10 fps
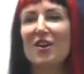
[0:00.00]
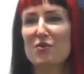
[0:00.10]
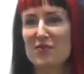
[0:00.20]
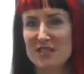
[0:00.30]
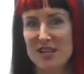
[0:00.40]

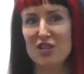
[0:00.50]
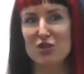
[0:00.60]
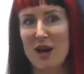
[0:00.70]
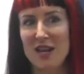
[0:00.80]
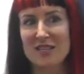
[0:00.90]
with a
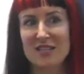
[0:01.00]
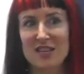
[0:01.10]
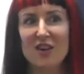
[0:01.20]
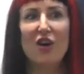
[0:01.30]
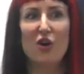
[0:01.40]

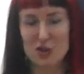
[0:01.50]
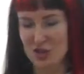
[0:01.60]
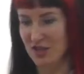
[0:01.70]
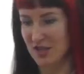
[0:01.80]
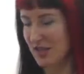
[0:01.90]
sexuality
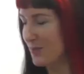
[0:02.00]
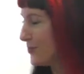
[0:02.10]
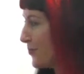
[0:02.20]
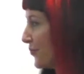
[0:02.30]
alters.